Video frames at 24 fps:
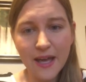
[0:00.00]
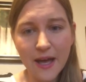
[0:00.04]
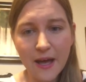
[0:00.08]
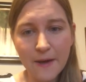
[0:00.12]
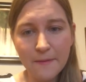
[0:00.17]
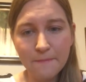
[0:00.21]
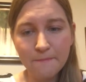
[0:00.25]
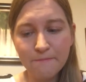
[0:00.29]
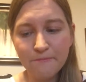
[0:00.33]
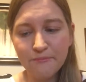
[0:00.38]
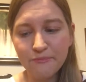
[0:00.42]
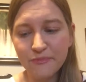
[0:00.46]

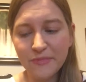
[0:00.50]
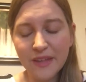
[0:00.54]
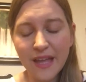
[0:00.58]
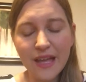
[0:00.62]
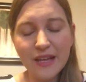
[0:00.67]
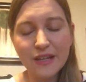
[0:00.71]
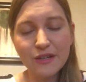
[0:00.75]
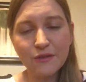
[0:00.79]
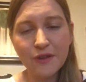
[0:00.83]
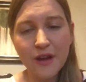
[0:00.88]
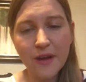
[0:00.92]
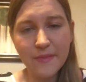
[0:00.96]

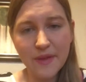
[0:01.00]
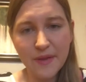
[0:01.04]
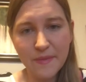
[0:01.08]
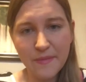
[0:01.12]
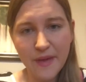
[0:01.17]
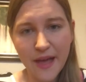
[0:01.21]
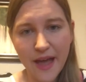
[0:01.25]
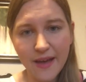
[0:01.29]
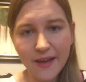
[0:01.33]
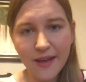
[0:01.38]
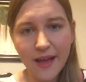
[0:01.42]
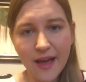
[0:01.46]
kind of grabbing
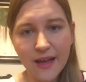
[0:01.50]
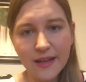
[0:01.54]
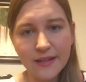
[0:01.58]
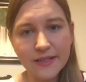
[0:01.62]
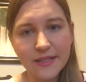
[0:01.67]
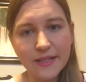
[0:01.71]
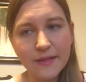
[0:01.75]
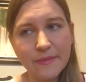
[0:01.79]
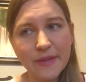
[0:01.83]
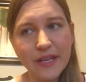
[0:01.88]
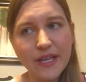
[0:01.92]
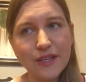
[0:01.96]
back
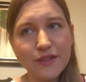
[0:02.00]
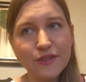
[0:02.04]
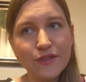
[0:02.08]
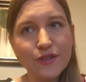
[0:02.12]
onto me.